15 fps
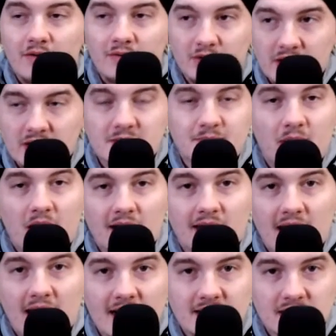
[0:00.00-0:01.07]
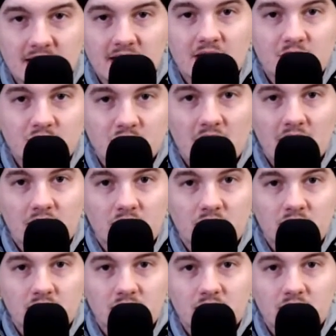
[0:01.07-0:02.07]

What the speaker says: for this podcast and this channel.